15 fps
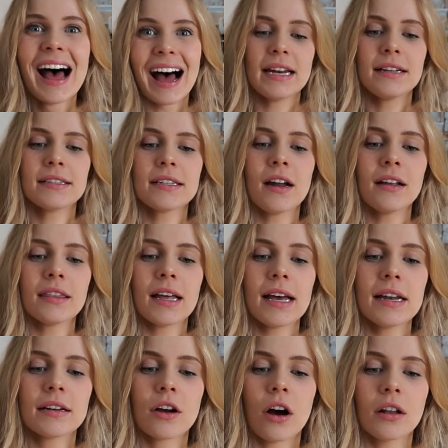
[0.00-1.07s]
And it's not
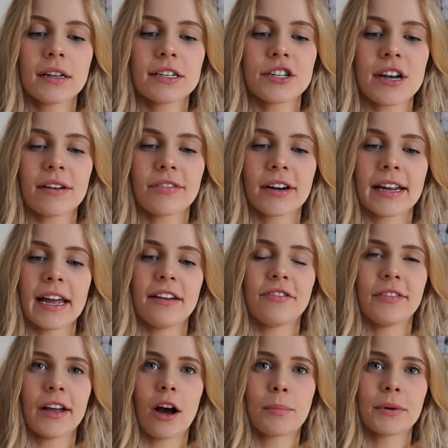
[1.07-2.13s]
that college never gave
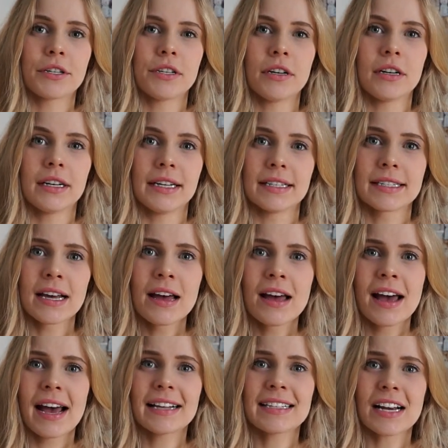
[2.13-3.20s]
me opportunities.
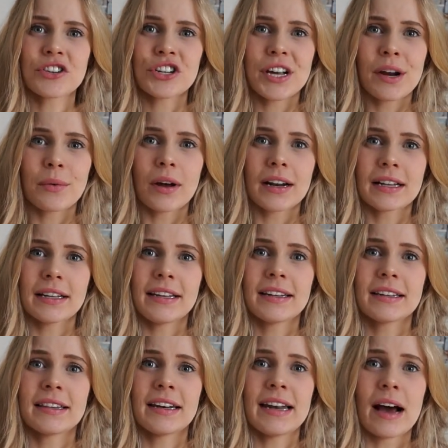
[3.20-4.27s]
It's actually ironically
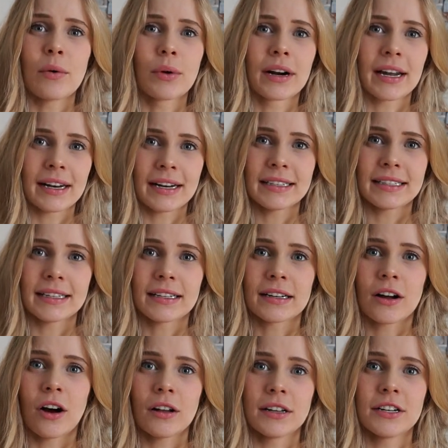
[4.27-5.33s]
that the networking I did in
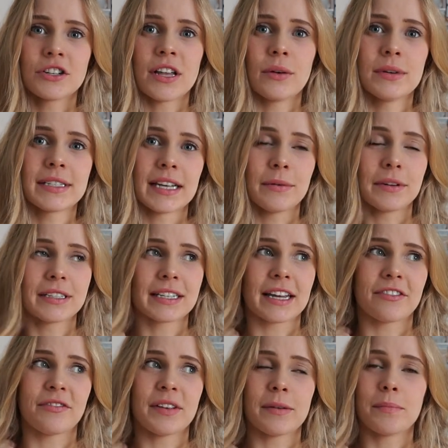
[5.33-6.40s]
college that was able to
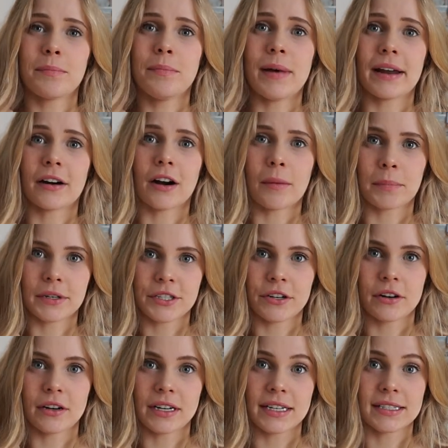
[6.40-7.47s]
give me better
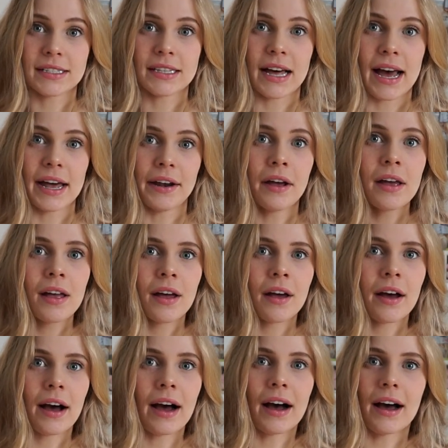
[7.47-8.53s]
opportunities than
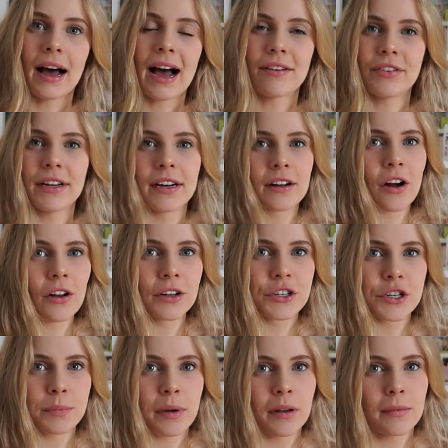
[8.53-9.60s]
having a college
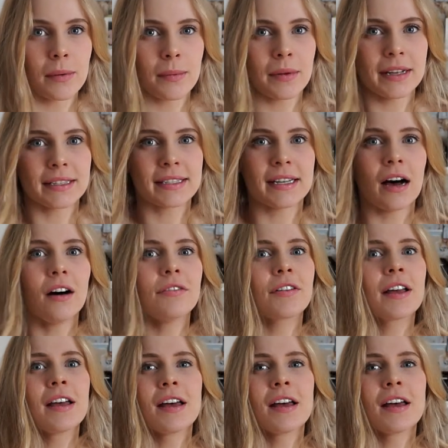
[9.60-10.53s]
diploma itself.